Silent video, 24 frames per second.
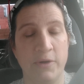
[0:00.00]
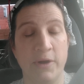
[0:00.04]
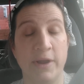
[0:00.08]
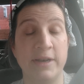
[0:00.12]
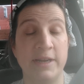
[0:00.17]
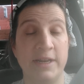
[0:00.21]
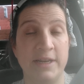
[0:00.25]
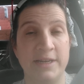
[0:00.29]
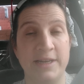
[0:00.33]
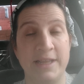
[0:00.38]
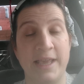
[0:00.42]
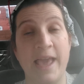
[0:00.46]
or I
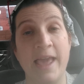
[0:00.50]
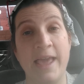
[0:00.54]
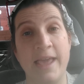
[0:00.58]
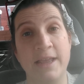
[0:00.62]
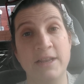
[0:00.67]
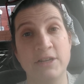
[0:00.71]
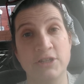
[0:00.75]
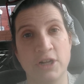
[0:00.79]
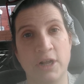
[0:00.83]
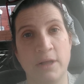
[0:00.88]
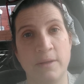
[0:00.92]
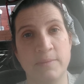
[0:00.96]
needed to get
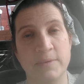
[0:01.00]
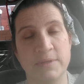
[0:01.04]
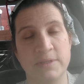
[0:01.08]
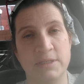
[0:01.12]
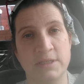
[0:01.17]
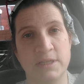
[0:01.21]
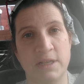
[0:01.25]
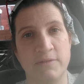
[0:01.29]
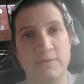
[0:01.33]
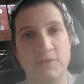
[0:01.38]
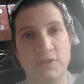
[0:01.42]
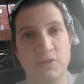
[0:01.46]
a job
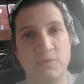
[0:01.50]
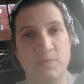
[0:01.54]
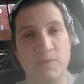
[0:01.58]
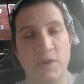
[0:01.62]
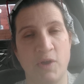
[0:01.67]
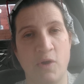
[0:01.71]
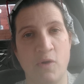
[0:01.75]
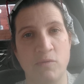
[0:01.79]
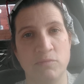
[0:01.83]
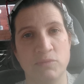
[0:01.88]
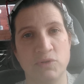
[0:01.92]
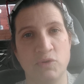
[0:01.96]
instead of just
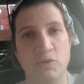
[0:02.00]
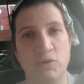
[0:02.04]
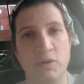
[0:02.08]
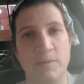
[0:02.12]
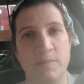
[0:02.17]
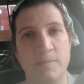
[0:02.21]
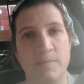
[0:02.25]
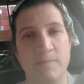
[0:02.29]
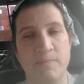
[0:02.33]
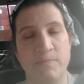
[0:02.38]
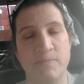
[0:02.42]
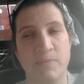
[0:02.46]
being a
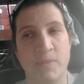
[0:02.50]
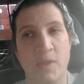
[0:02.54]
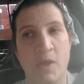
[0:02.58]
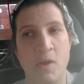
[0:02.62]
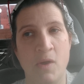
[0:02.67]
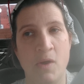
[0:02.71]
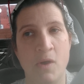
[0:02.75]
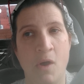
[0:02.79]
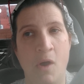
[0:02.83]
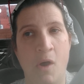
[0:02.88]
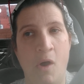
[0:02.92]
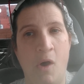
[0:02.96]
homeschooling
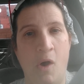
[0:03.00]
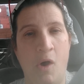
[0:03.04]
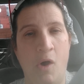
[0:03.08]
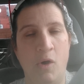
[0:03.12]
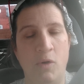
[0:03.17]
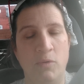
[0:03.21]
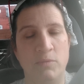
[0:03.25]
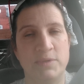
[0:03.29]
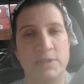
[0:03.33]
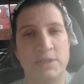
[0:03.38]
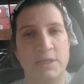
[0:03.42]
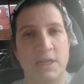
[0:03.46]

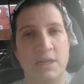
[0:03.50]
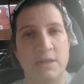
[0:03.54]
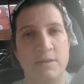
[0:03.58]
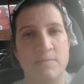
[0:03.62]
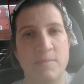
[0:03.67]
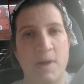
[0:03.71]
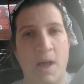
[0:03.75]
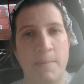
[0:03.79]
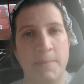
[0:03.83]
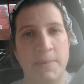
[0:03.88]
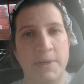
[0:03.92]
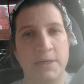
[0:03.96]
homestead and
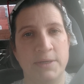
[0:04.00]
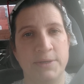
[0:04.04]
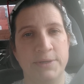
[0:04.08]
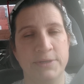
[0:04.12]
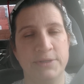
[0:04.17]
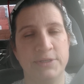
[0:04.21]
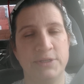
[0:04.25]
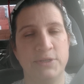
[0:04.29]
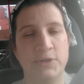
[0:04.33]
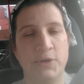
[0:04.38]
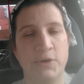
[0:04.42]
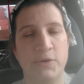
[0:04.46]
mama.
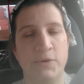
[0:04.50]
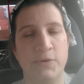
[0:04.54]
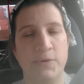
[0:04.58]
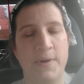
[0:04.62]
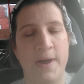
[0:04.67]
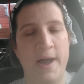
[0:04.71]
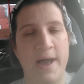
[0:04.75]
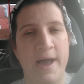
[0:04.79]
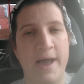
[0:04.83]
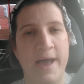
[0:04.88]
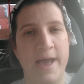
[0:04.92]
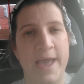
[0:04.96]

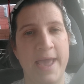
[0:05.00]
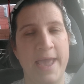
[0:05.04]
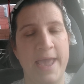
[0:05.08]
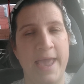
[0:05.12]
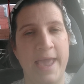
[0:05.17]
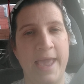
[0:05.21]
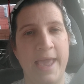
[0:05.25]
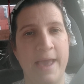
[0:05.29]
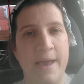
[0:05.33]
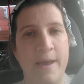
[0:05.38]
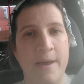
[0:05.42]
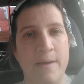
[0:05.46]
So I
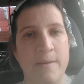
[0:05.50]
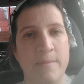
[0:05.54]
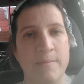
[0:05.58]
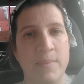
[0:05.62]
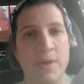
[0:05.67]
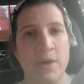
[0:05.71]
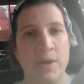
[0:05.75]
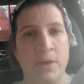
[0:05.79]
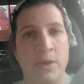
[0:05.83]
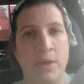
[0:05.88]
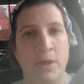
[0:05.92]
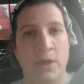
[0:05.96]
am
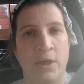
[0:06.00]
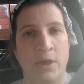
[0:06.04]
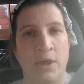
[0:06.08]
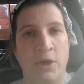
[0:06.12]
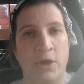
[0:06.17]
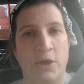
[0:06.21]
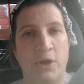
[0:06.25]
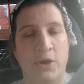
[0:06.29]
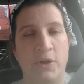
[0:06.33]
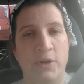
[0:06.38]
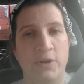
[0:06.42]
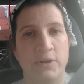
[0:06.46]

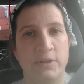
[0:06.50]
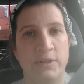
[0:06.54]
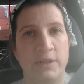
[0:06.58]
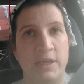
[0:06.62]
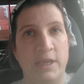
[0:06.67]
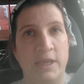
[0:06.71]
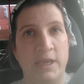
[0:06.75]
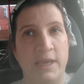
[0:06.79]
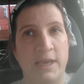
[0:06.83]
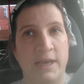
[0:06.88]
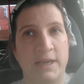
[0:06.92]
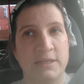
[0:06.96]

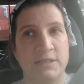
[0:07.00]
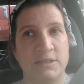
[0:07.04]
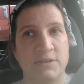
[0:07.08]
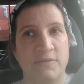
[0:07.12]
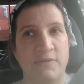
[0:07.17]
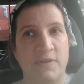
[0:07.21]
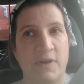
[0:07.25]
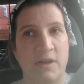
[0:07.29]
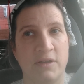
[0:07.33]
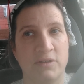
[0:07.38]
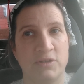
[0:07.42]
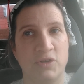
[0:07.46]
currently, as
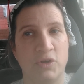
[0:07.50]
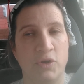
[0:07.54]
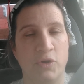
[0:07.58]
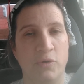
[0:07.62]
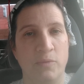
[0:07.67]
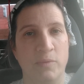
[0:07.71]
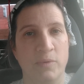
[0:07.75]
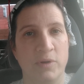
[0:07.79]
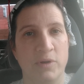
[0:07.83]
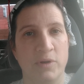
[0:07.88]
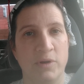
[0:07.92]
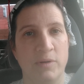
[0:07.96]
of
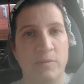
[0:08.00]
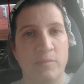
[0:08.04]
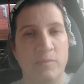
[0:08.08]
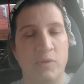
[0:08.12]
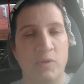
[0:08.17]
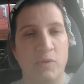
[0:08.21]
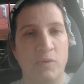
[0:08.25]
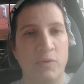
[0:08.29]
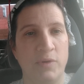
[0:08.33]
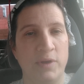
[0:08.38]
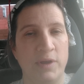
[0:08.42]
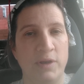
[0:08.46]
October,
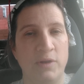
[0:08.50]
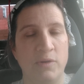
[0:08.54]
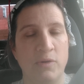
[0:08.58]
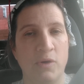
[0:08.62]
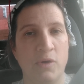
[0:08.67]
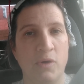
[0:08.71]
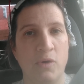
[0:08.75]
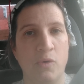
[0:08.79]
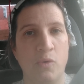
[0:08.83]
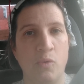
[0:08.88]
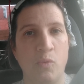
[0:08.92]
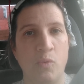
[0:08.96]
employed
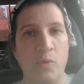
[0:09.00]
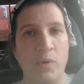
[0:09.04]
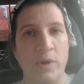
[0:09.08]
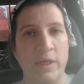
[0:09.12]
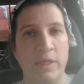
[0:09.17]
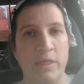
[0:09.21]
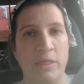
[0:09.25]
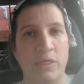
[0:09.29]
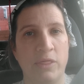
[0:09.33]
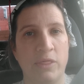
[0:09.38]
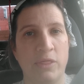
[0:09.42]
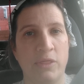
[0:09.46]

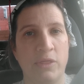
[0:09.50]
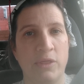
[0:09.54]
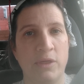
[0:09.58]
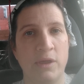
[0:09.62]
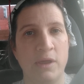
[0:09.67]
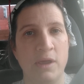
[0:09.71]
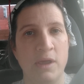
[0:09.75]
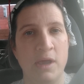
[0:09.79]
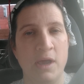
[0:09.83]
with